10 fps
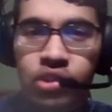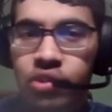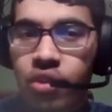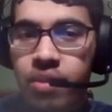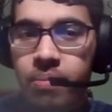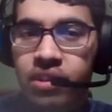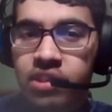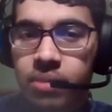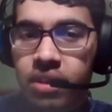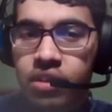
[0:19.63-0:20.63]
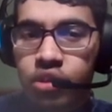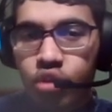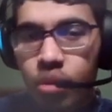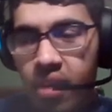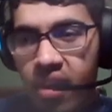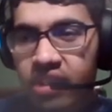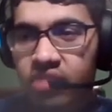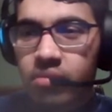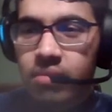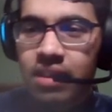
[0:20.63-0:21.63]
Slovan Bratislava. Sturm Graz,
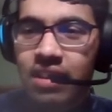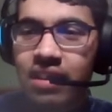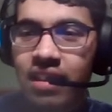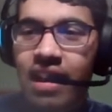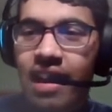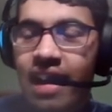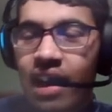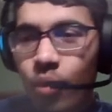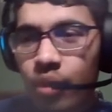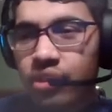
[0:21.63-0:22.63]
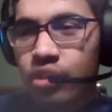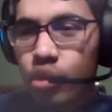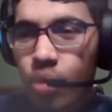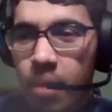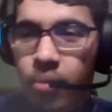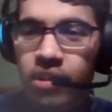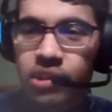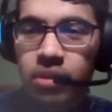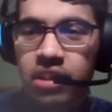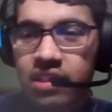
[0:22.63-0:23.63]
for me, I wasn't too impressed
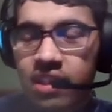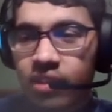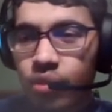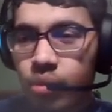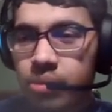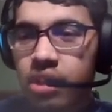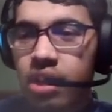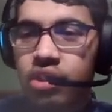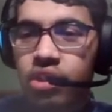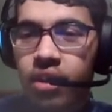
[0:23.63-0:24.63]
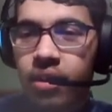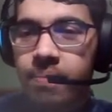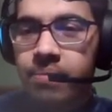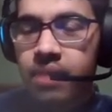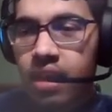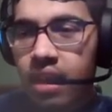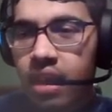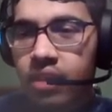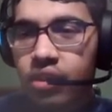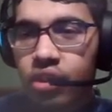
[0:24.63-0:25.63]
what they did in the group stage and
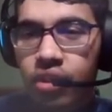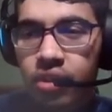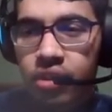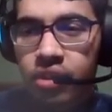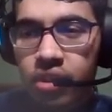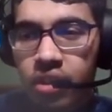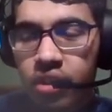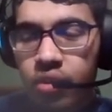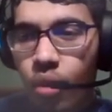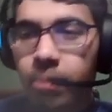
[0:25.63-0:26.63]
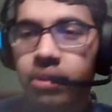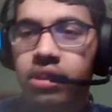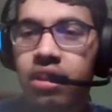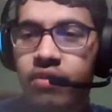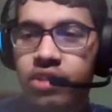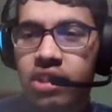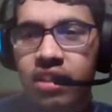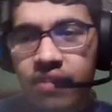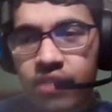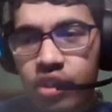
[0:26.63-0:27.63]
the Europa League. Obviously, I think
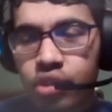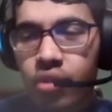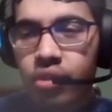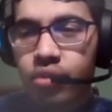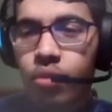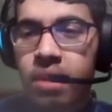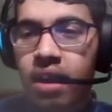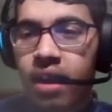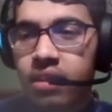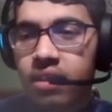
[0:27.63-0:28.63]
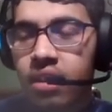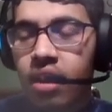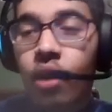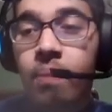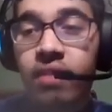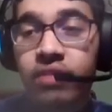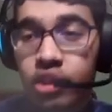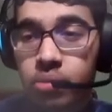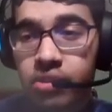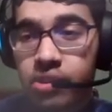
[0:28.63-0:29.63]
they finished third in the group behind, above Lech
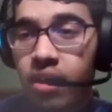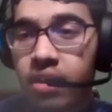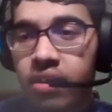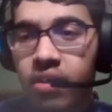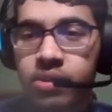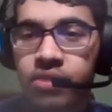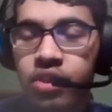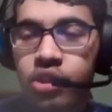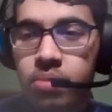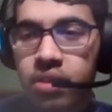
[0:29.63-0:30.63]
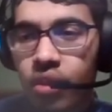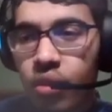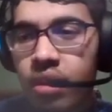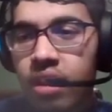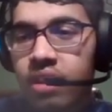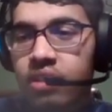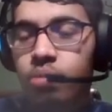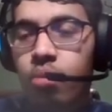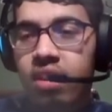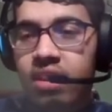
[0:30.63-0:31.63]
Poznan, and obviously finished below
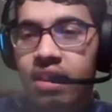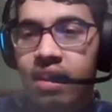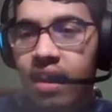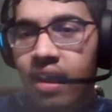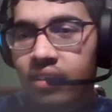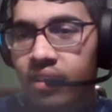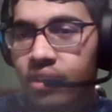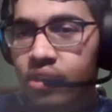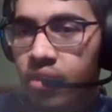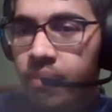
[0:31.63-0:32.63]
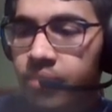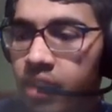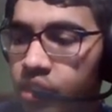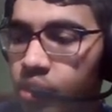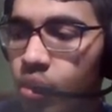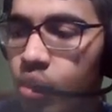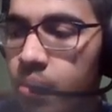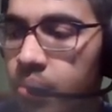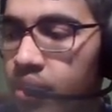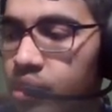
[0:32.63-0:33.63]
Sporting and Atalanta. Some notable
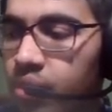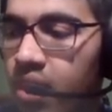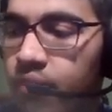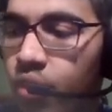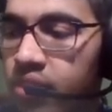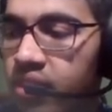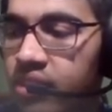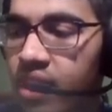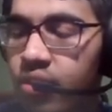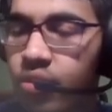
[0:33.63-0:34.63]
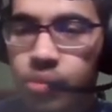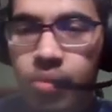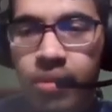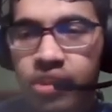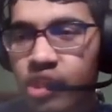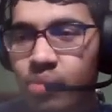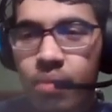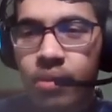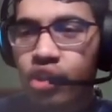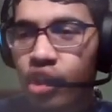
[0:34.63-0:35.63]
players to look out for is that it's pretty
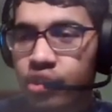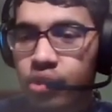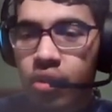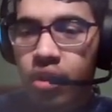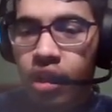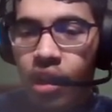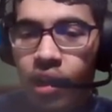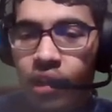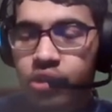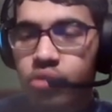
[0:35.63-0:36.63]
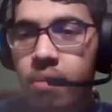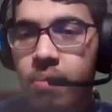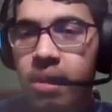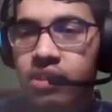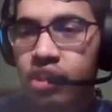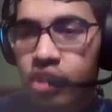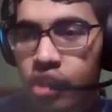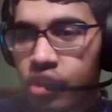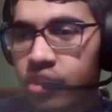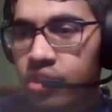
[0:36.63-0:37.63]
much Austrian-based
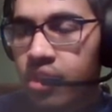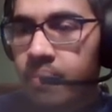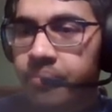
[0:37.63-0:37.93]
contingency.